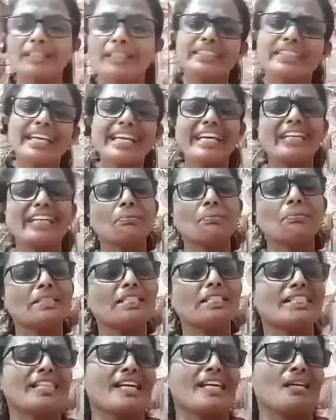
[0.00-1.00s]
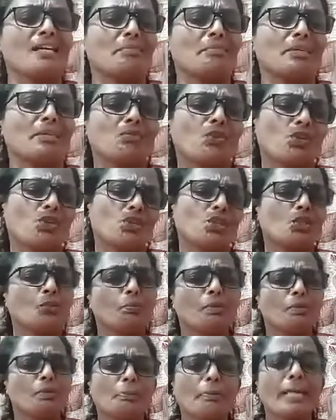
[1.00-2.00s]
Can anybody tell me what do you
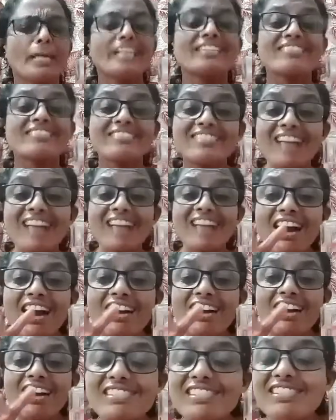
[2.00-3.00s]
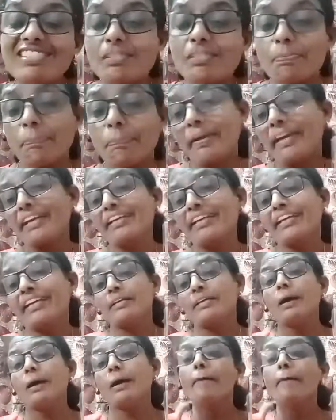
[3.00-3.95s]
mean by transparent?